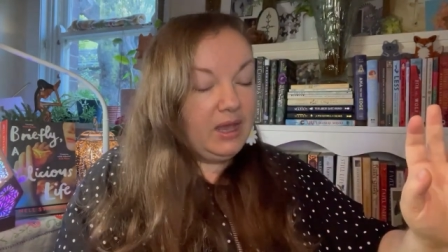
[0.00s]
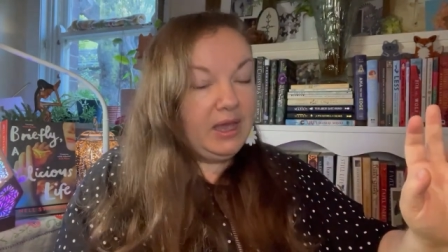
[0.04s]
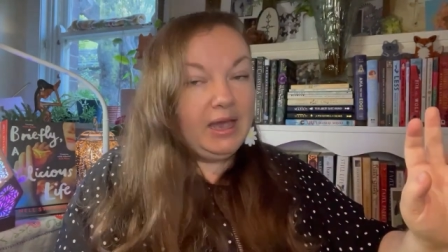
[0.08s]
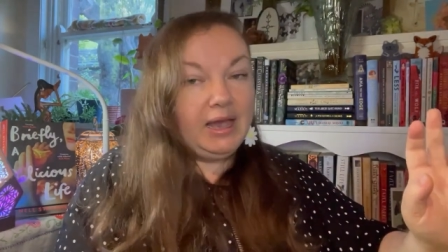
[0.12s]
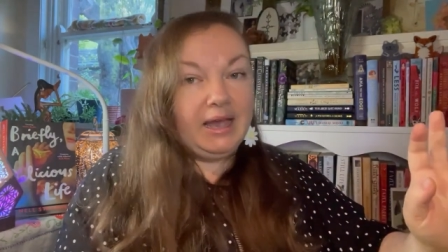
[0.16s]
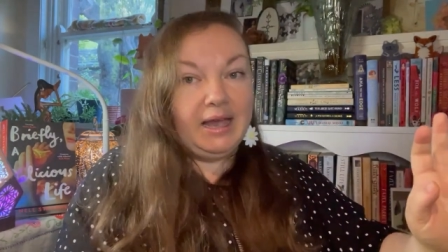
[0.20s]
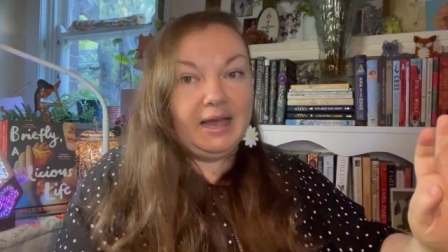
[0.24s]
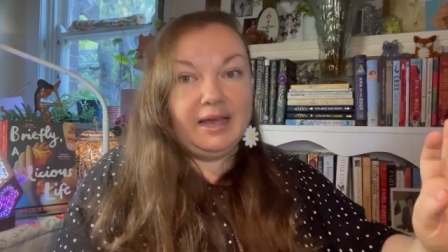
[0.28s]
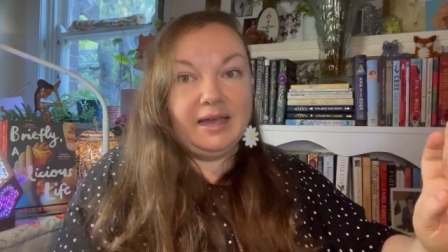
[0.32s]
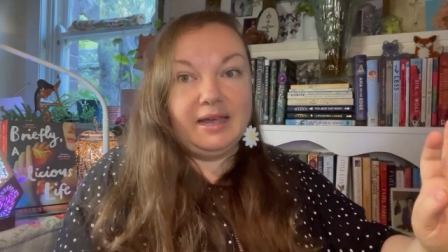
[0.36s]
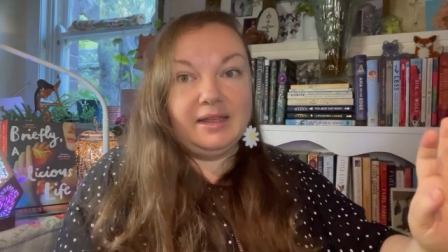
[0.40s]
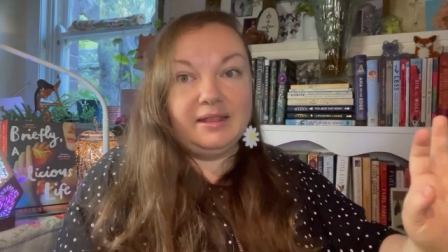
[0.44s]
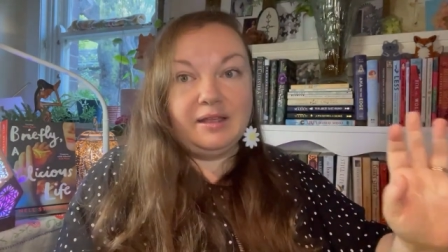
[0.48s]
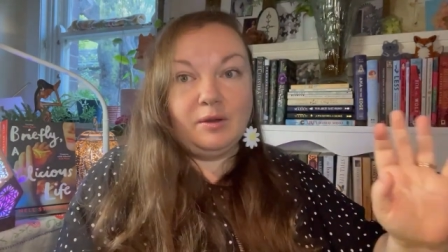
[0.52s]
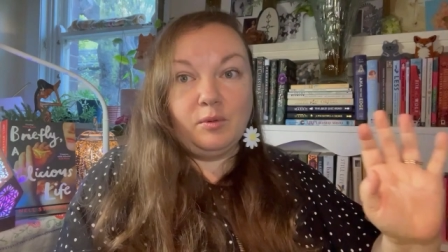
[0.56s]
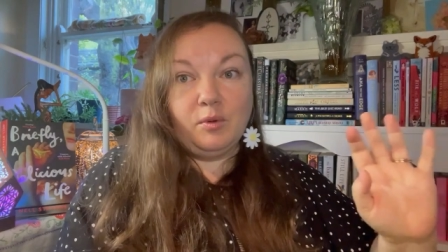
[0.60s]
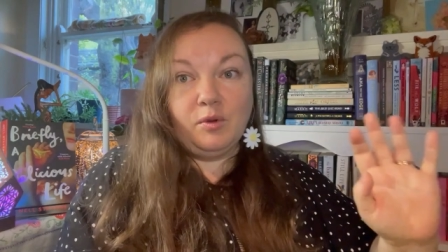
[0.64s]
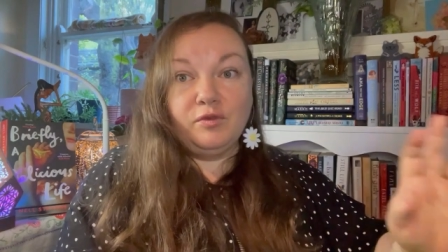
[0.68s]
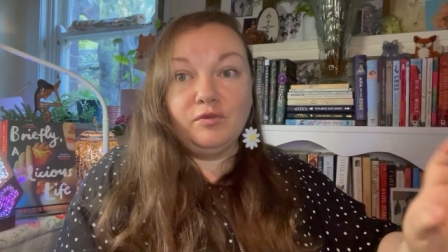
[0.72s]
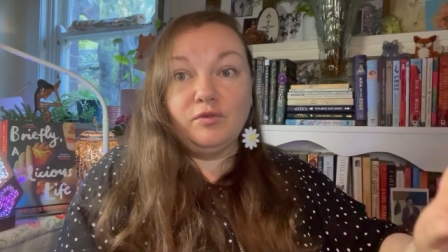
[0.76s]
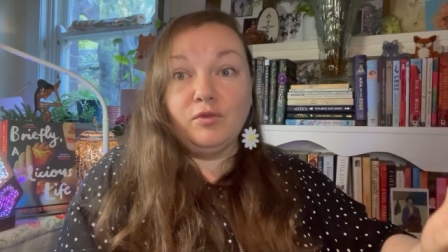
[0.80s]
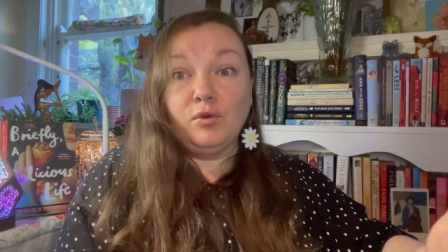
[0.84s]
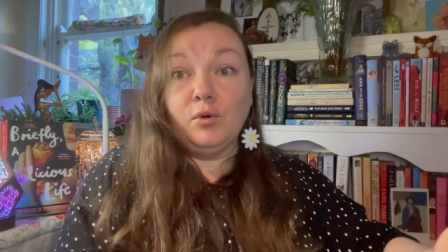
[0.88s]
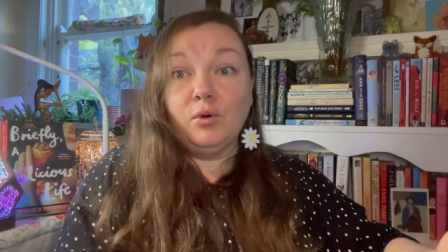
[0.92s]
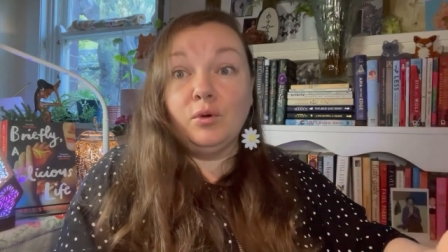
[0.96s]
uh, that were
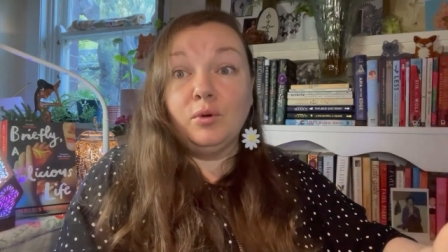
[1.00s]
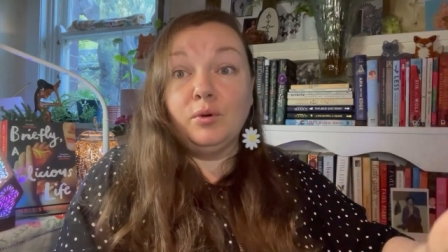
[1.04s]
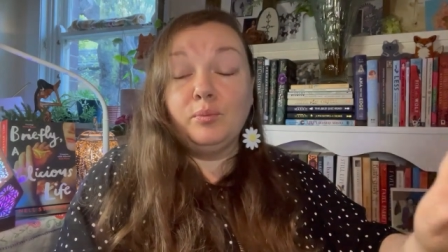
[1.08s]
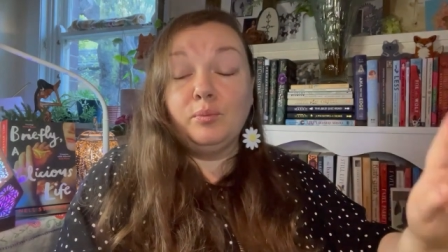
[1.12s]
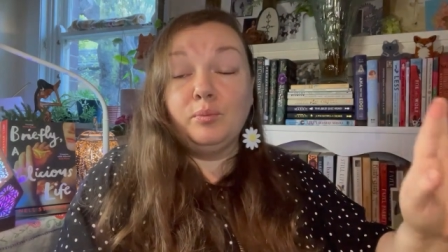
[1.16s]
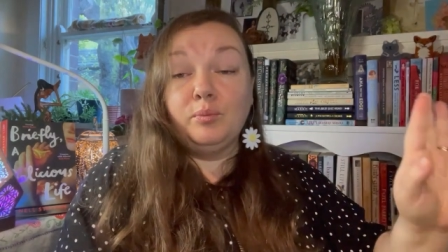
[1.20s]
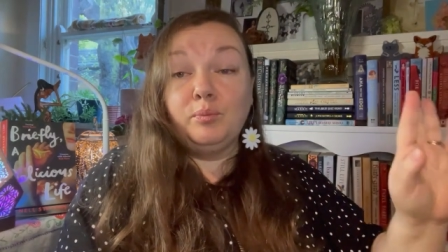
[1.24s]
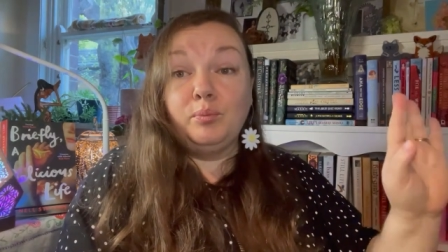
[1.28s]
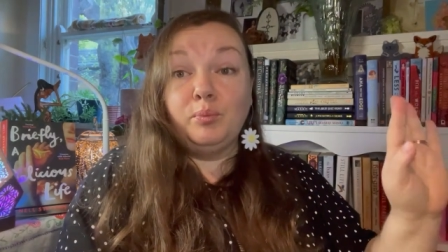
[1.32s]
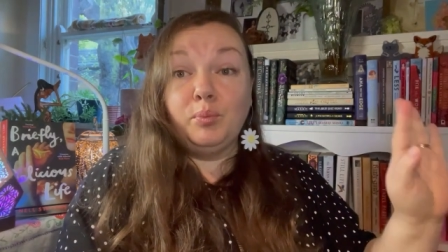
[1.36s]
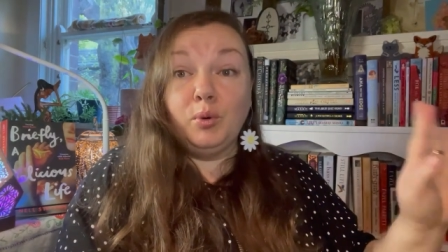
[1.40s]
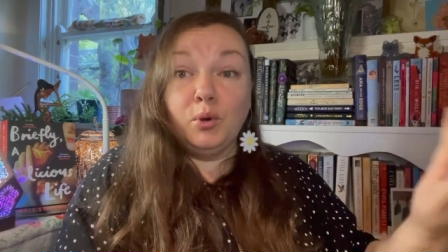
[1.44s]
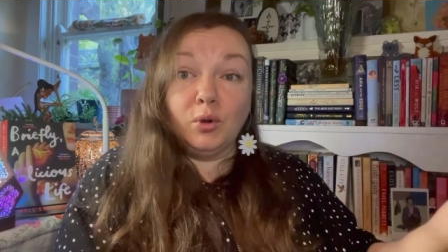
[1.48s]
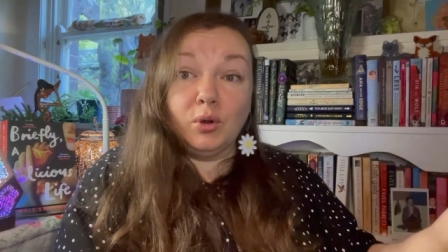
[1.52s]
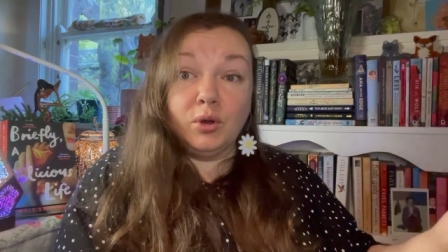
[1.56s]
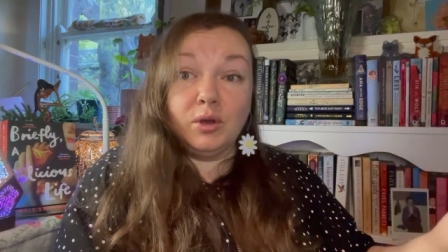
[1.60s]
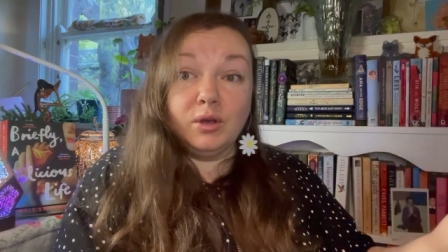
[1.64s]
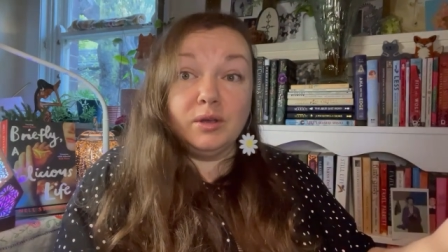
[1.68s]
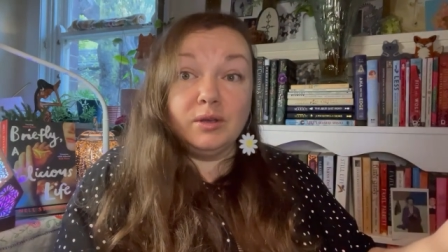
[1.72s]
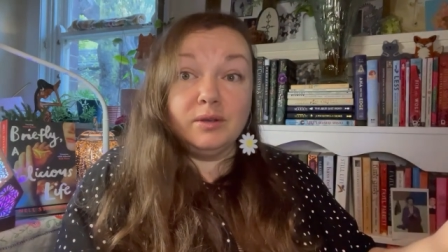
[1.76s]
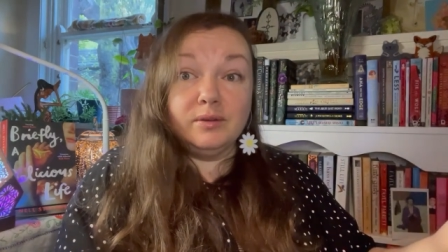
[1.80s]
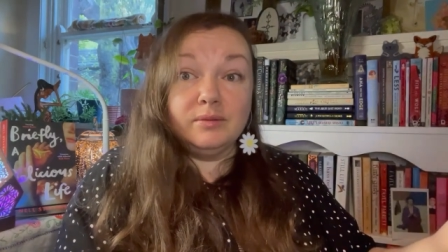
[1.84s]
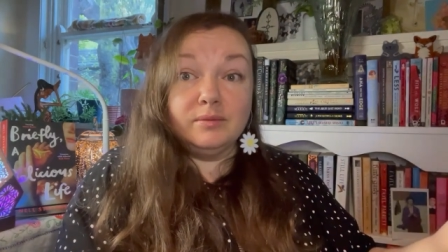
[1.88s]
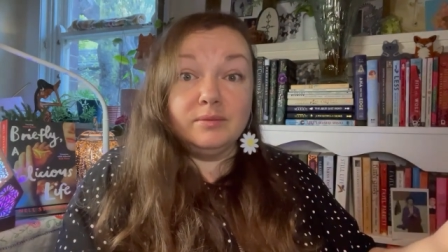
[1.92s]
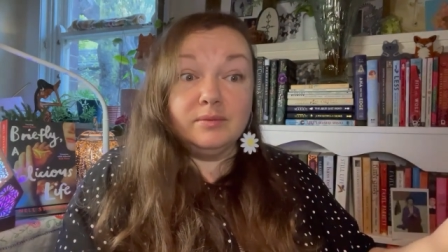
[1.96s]
for book